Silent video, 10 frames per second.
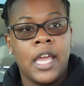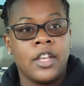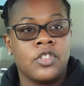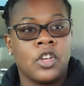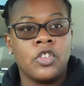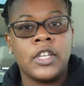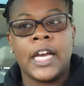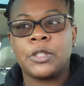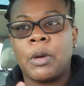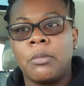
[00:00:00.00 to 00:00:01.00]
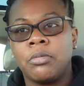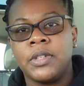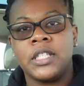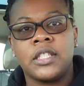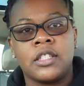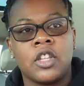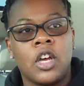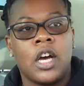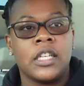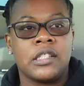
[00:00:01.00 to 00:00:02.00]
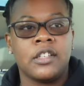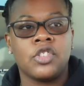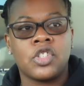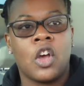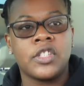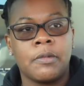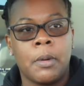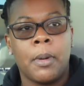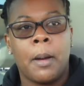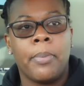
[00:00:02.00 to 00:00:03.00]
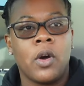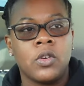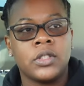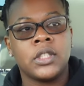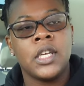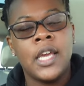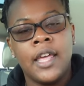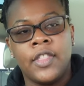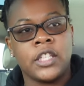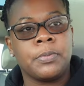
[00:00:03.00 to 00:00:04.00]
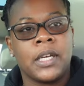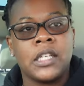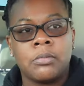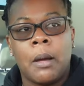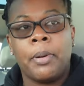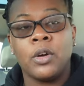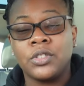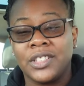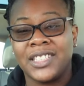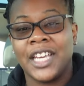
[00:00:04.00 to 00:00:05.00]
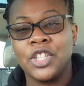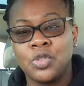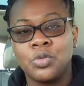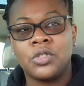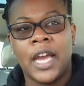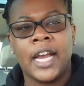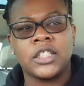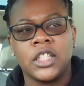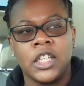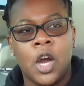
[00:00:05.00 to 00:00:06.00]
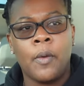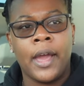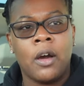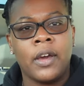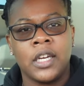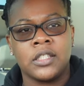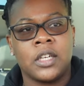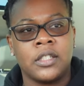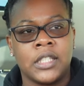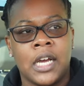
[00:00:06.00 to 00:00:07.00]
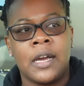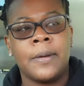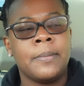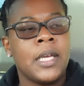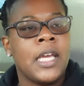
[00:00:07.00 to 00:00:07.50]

And so you guys probably still saw some of my posts. That's because my posts are scheduled to actually go out at a certain time.